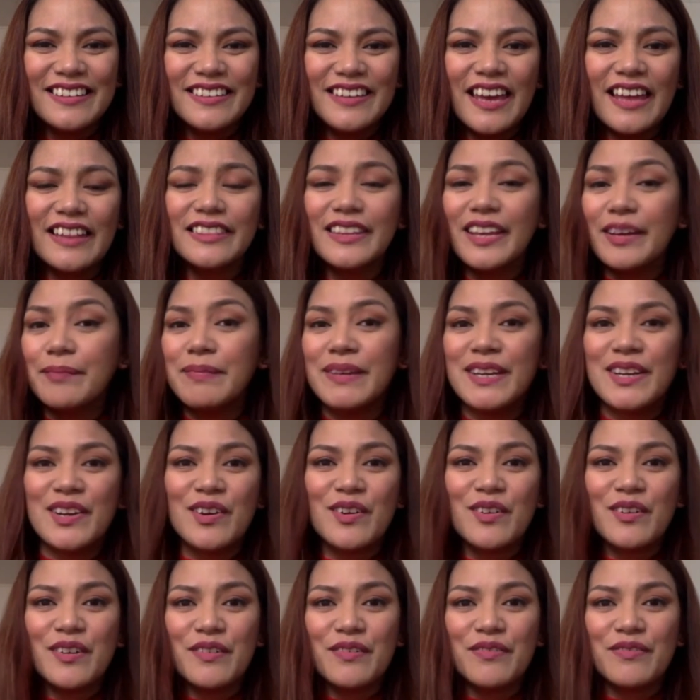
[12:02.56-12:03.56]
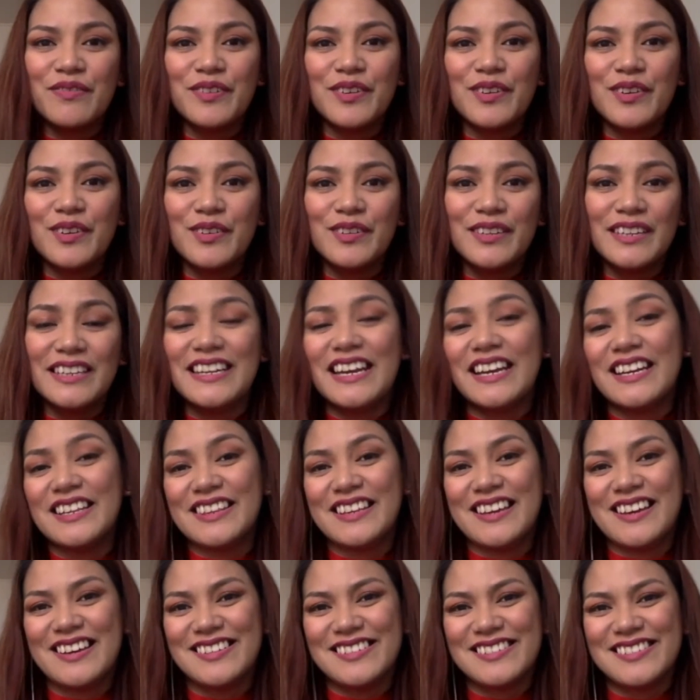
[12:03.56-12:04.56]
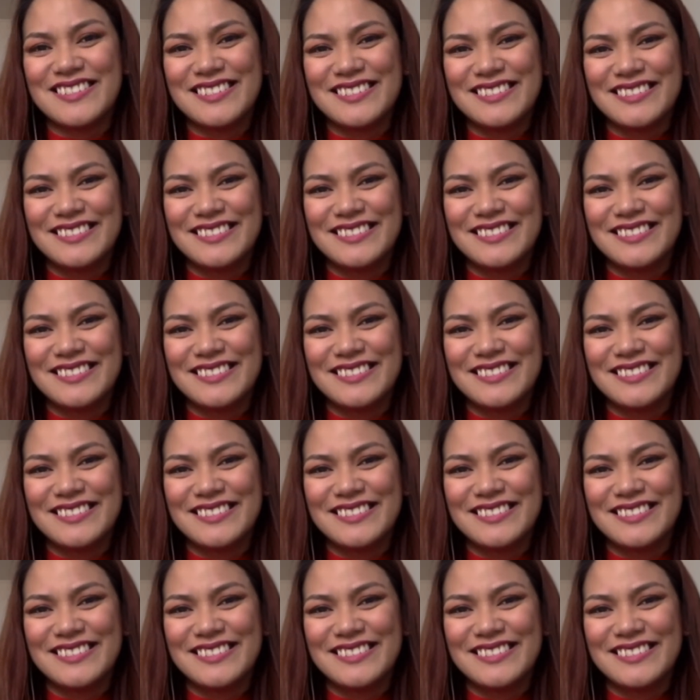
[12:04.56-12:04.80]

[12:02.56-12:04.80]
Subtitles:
let me know if you need anything else.